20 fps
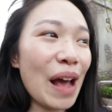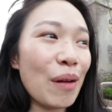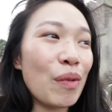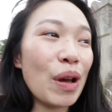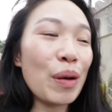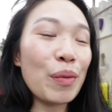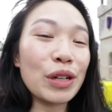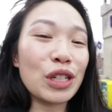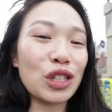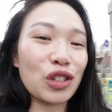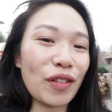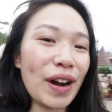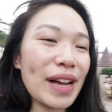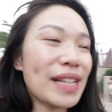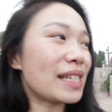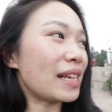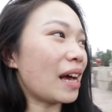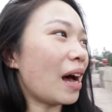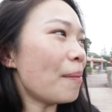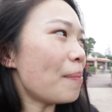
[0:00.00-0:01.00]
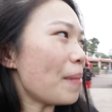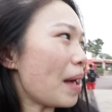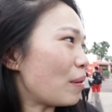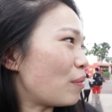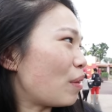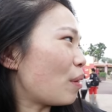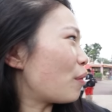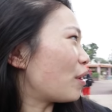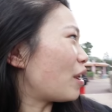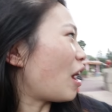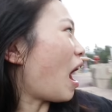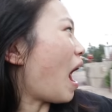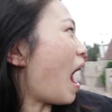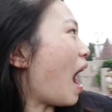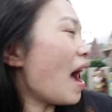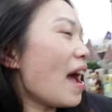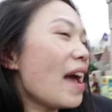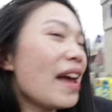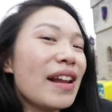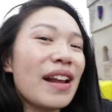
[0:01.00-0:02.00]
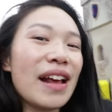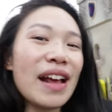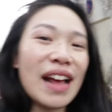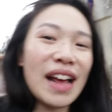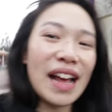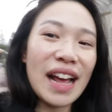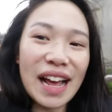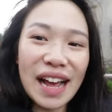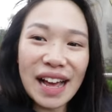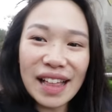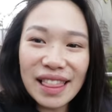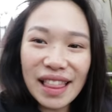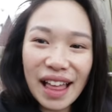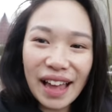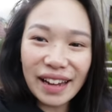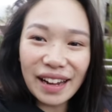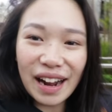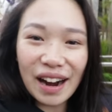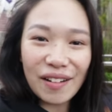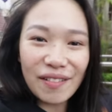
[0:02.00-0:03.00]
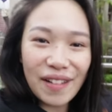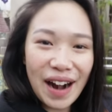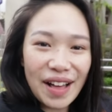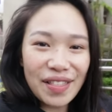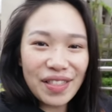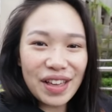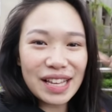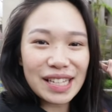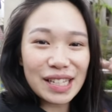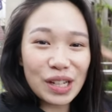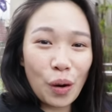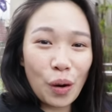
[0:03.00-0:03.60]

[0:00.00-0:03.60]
and we would dress up and we would hide in like around these